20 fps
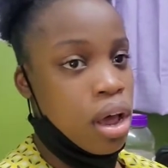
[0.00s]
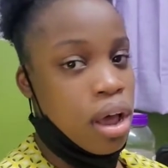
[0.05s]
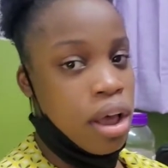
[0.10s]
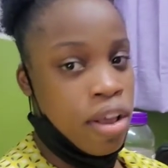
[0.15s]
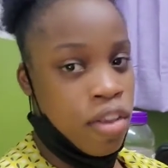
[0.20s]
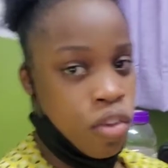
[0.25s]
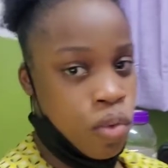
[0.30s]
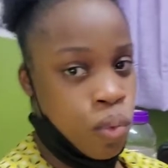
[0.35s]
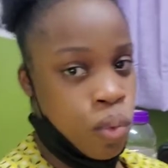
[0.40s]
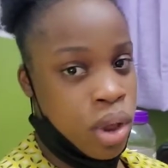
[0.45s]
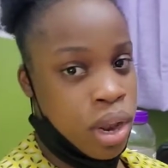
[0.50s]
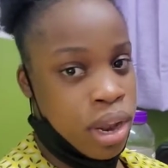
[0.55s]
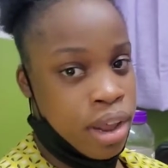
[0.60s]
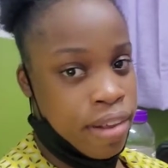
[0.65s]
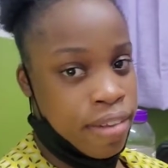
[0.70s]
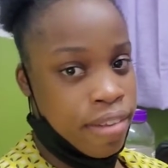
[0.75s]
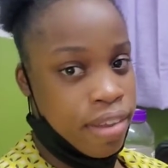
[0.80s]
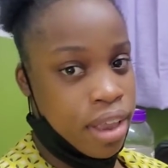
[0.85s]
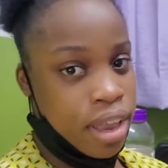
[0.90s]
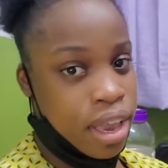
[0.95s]
as well
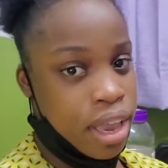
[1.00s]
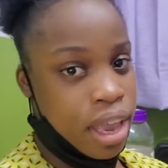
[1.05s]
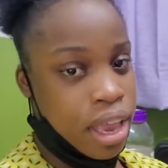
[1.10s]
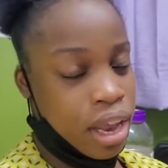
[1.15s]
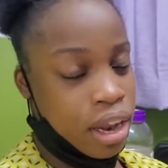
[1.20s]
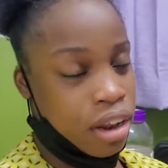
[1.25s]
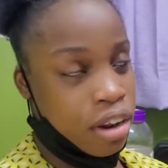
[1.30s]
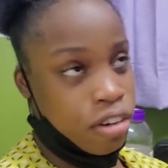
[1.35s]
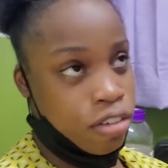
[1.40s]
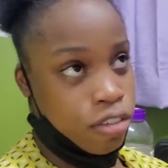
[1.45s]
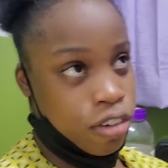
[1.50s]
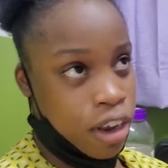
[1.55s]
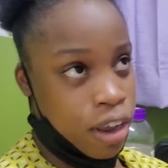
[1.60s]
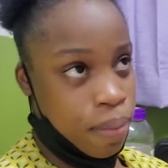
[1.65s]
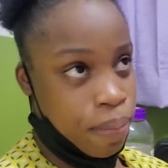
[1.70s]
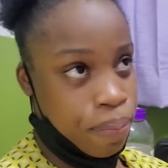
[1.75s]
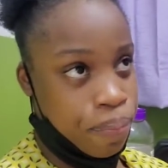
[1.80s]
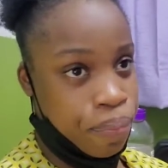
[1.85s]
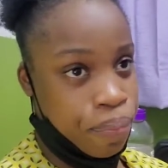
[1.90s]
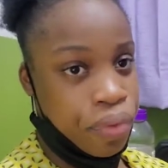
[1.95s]
as
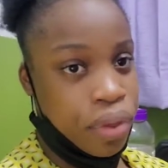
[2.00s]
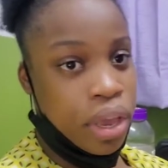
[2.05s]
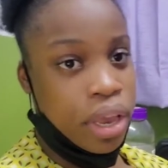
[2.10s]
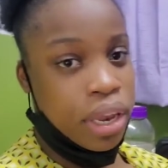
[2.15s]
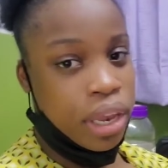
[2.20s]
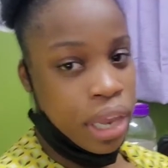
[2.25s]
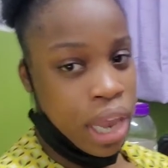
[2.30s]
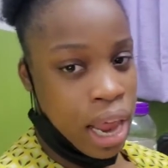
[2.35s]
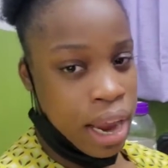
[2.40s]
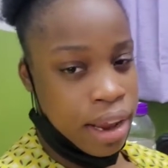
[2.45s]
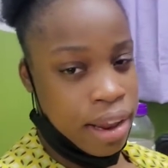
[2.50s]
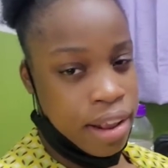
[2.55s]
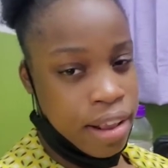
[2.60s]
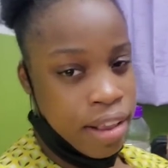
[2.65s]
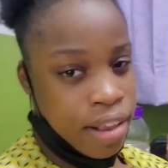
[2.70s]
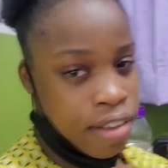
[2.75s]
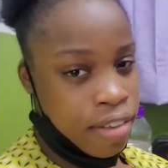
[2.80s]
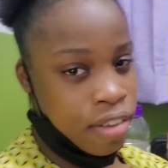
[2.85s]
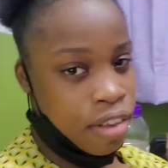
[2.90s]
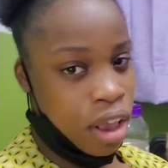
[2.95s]
ketoflem, that
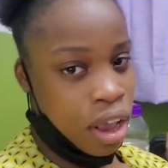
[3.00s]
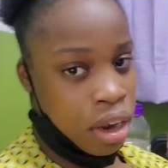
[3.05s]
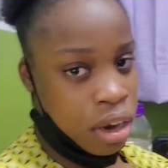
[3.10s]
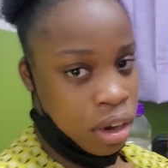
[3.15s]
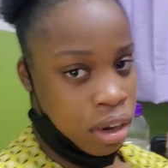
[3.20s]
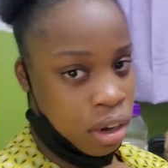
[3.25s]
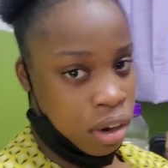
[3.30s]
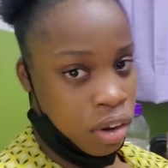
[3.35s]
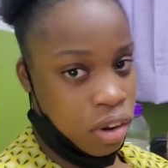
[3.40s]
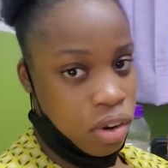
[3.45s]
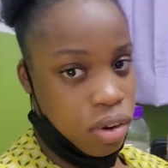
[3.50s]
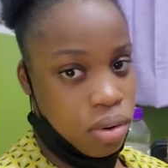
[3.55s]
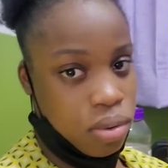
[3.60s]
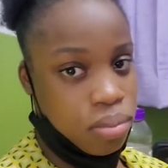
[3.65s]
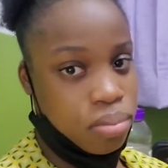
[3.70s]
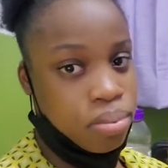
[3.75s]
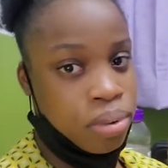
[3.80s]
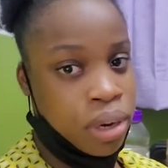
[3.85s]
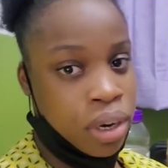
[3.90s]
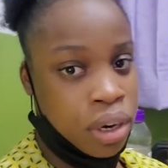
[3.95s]
is another
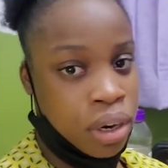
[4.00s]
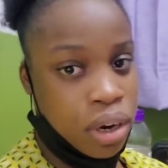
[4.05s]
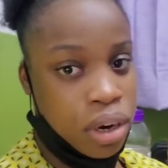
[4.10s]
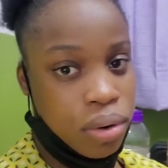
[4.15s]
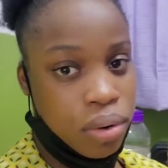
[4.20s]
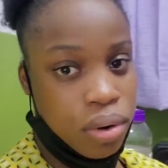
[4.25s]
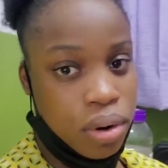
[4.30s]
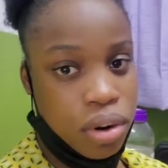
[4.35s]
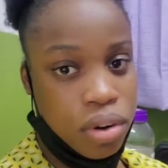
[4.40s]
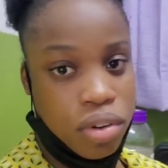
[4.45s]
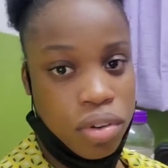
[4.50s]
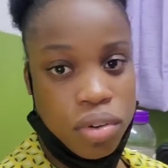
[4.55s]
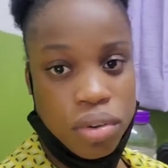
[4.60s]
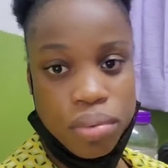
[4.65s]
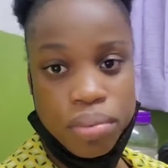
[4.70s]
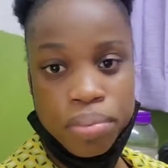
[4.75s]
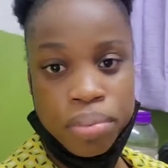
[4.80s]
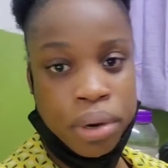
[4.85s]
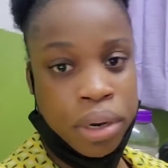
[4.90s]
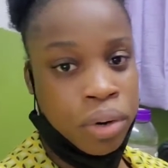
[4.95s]
pain
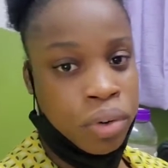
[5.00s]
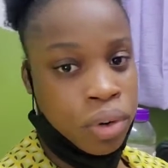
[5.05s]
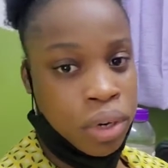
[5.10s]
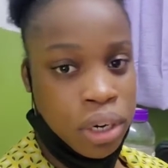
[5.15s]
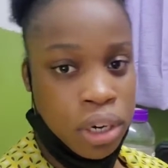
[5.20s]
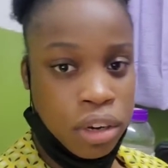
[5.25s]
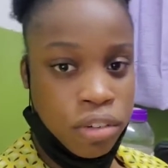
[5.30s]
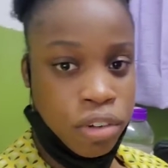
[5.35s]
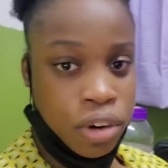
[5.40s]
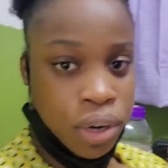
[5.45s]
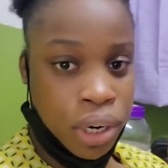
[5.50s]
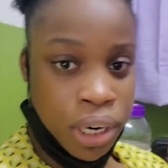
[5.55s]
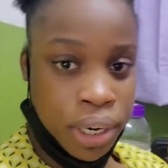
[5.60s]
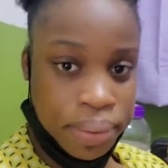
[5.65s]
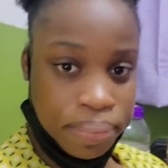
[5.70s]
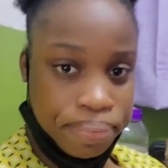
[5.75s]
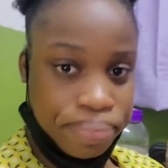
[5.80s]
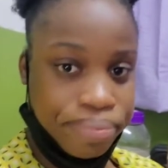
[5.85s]
reliever, right?